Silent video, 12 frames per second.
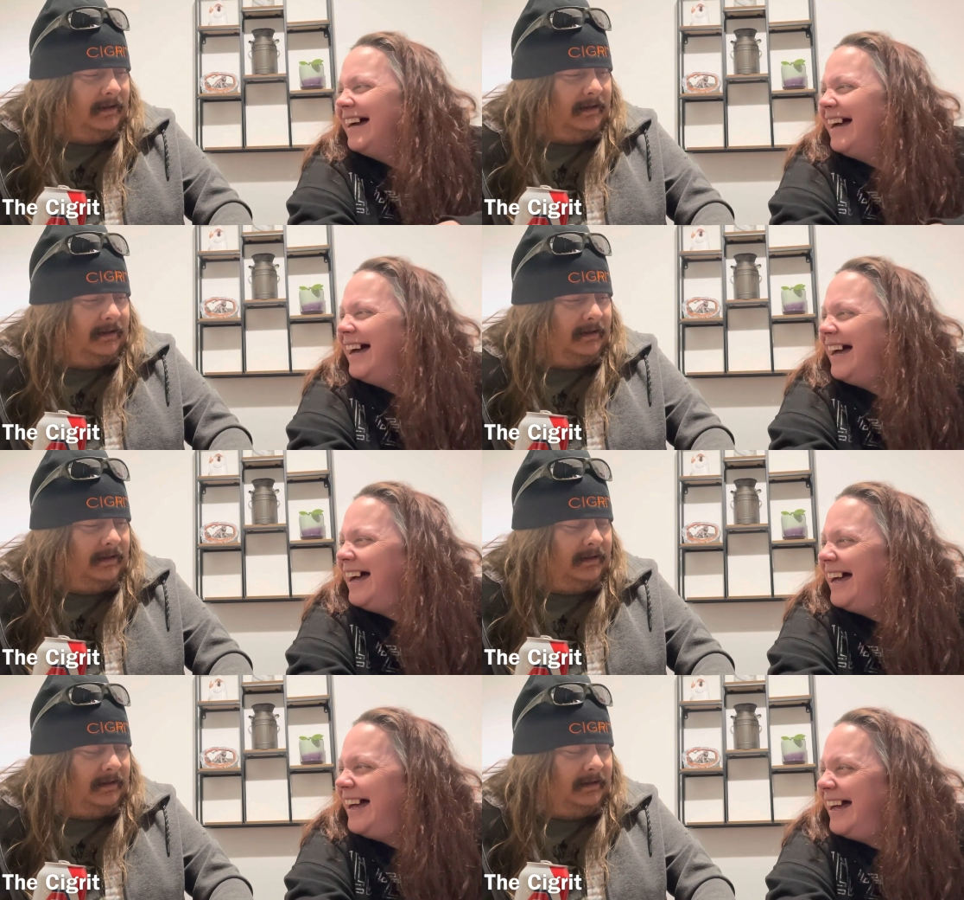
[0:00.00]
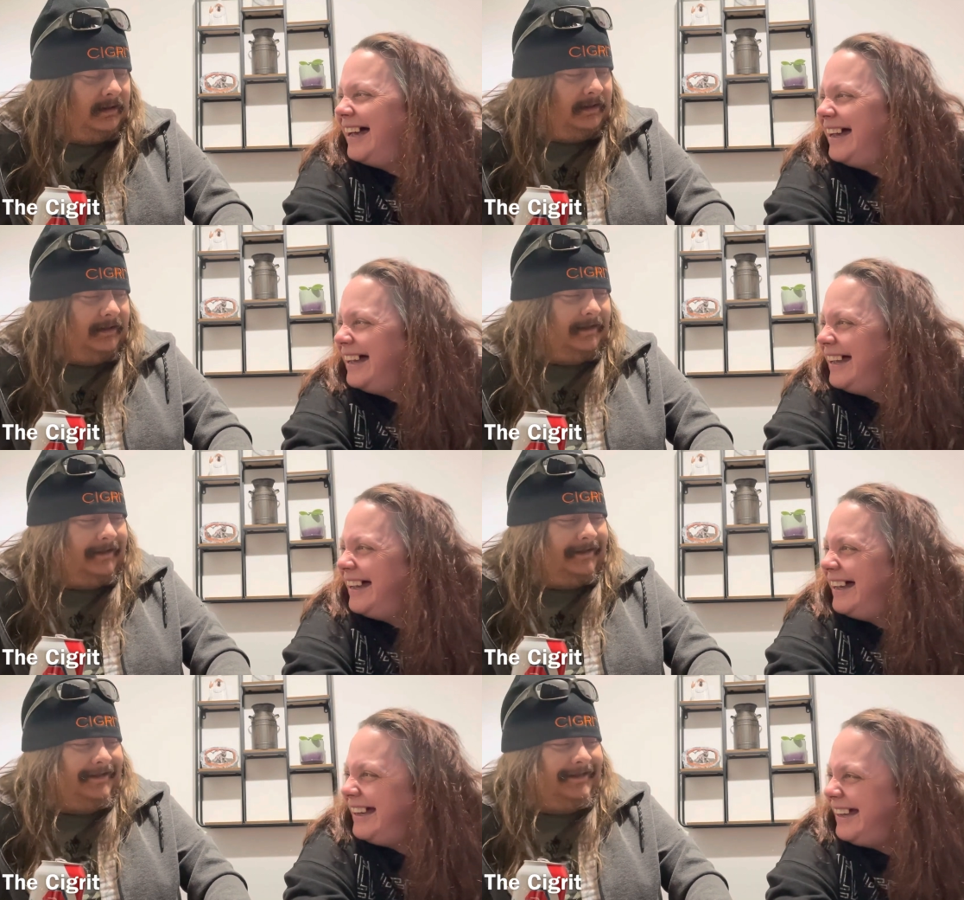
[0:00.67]

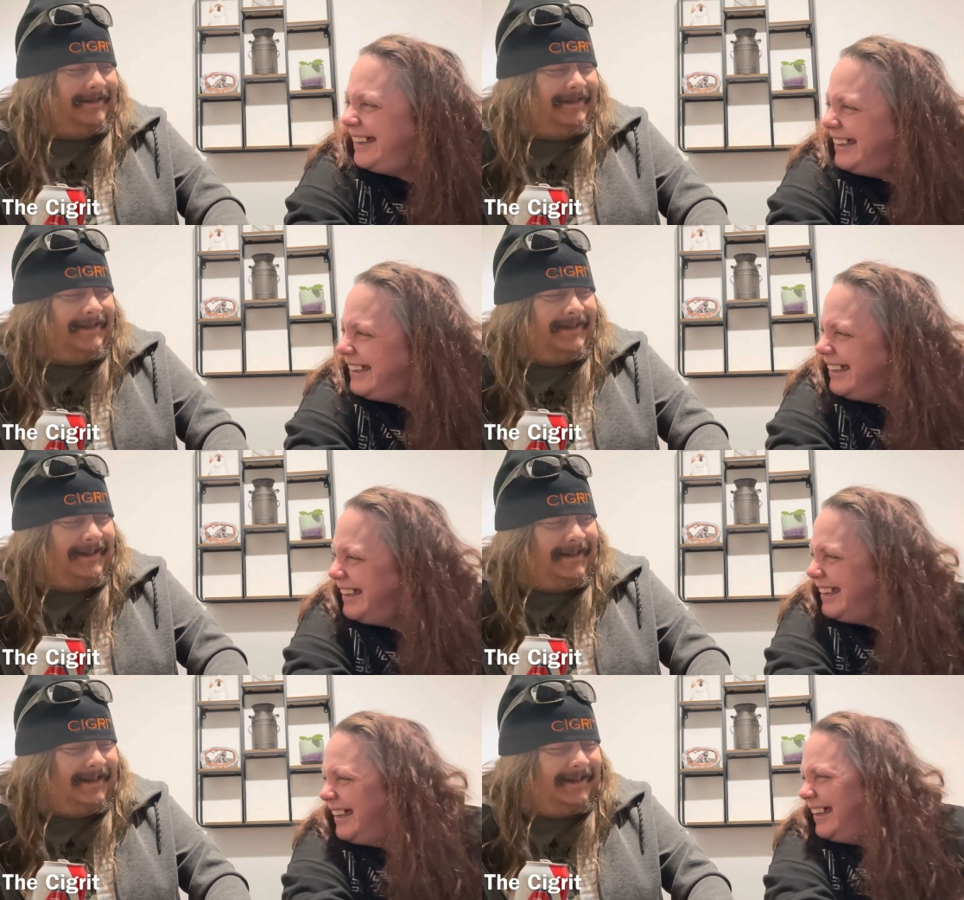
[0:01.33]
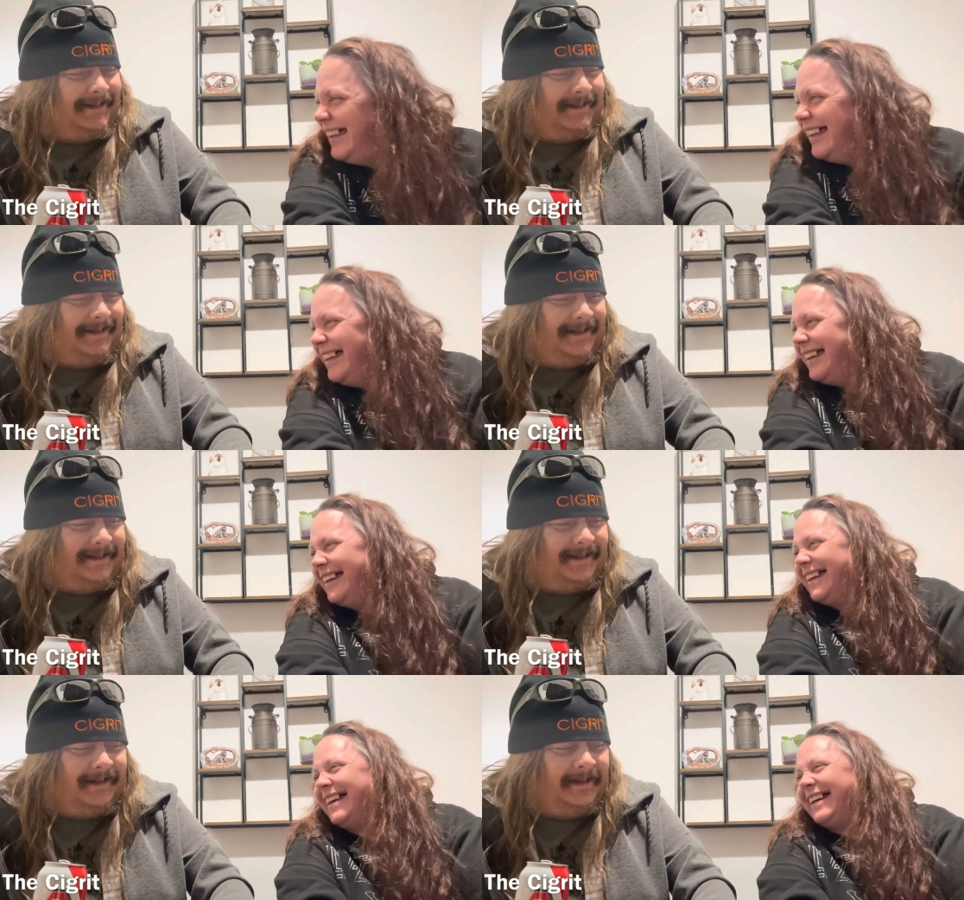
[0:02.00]

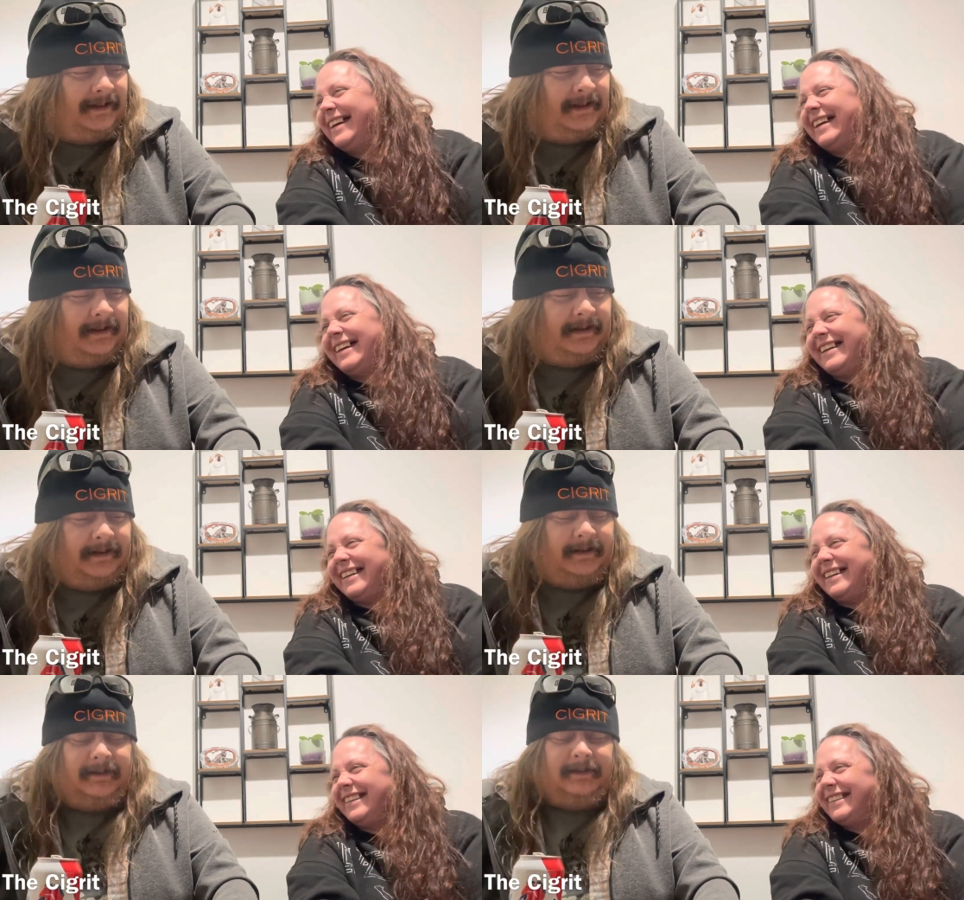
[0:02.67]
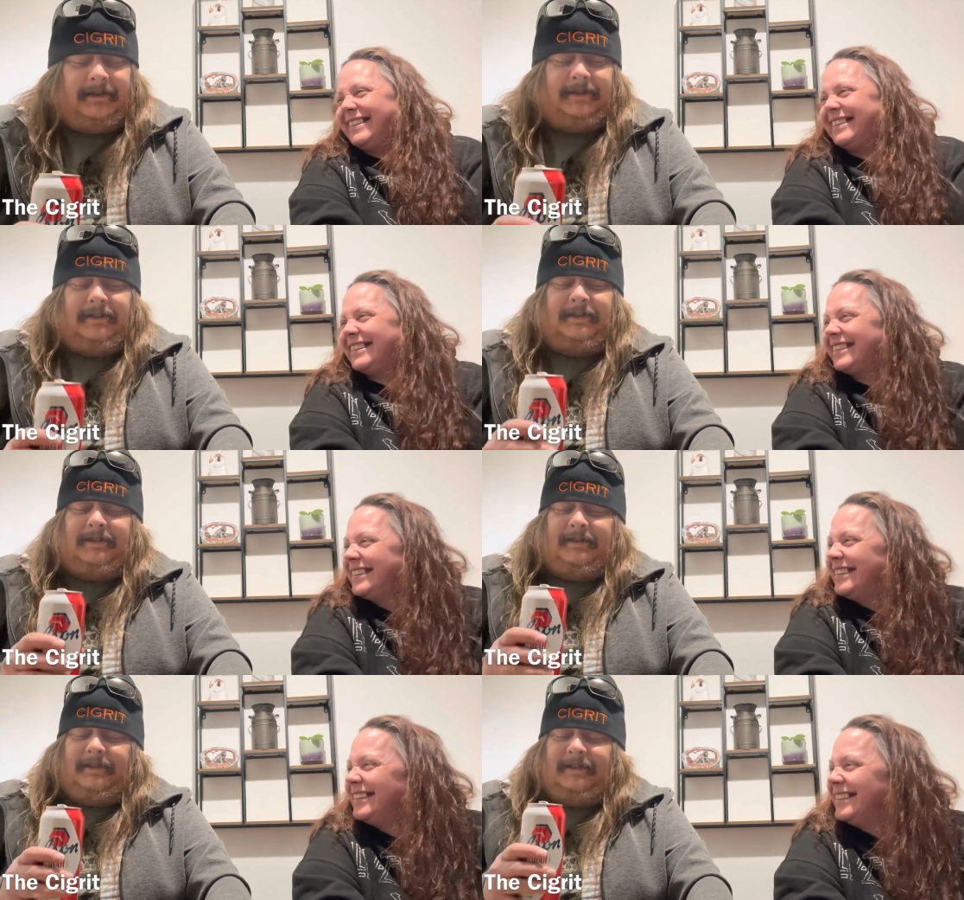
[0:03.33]

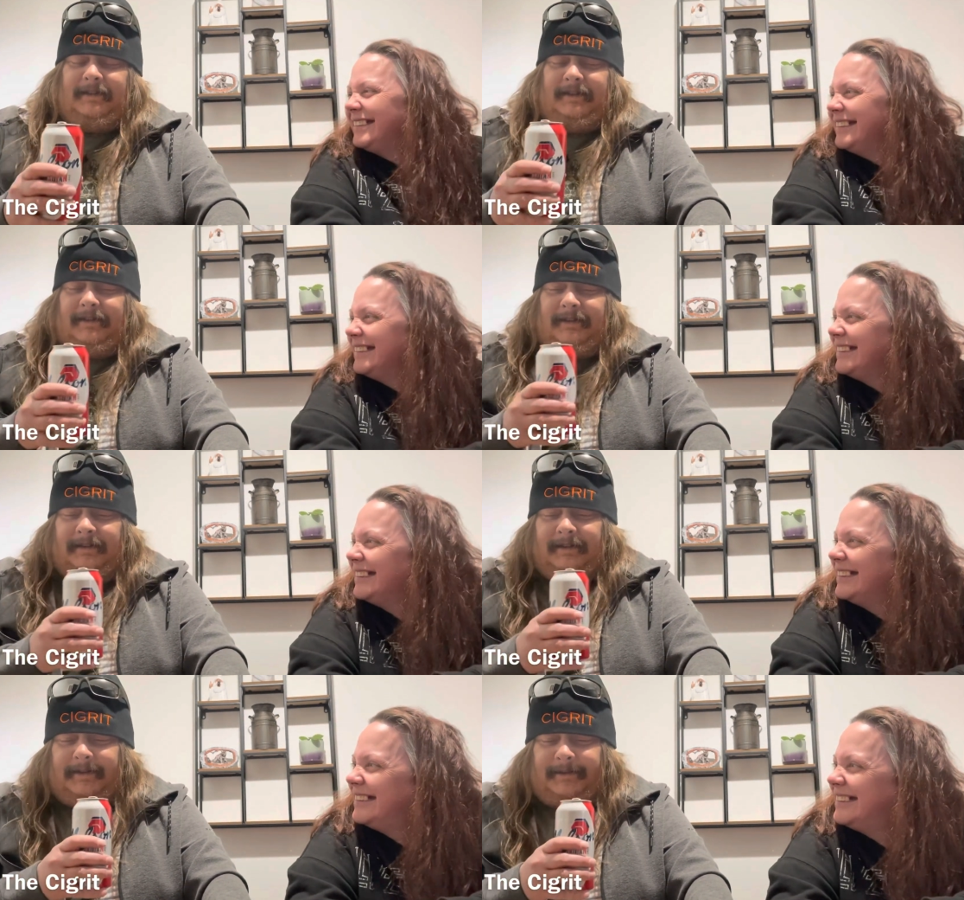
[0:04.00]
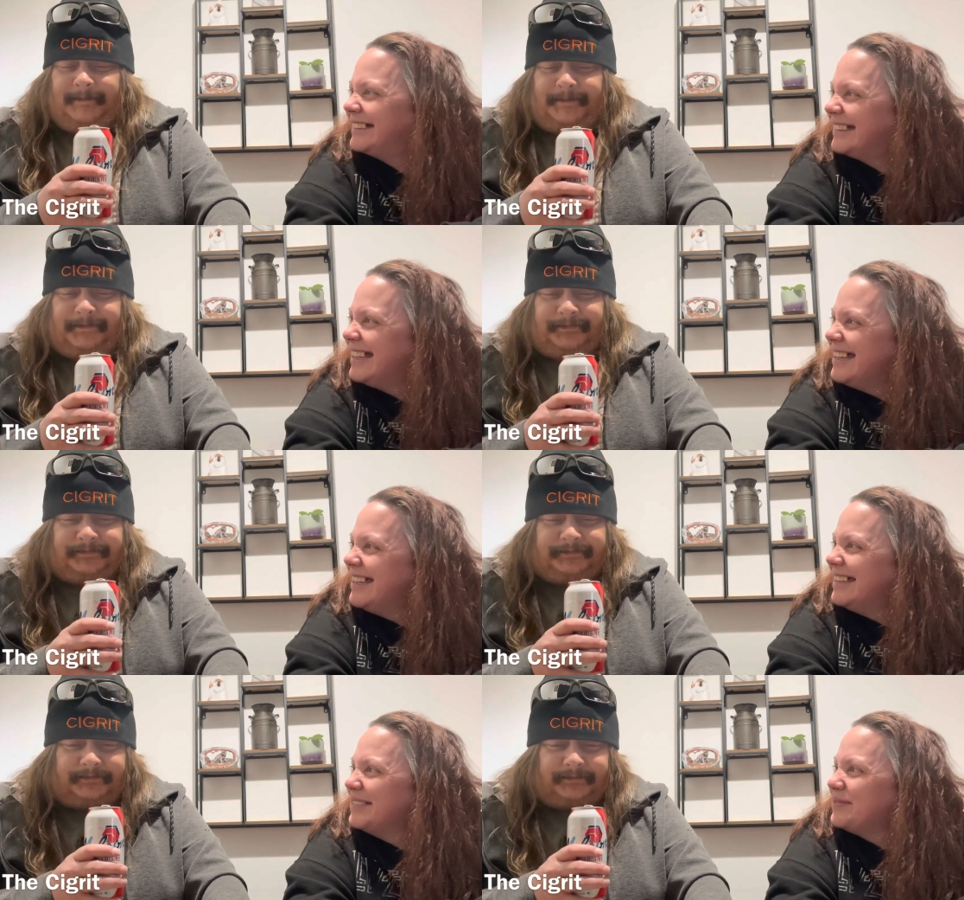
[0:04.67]

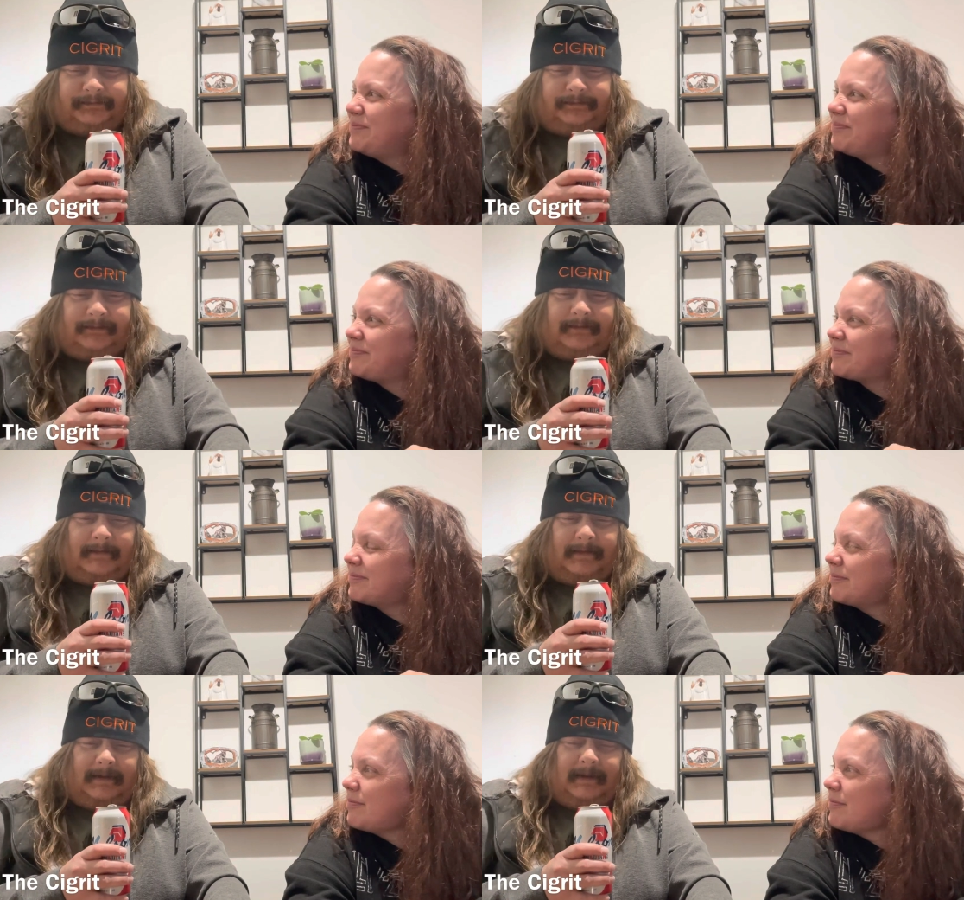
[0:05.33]
Nothing is said.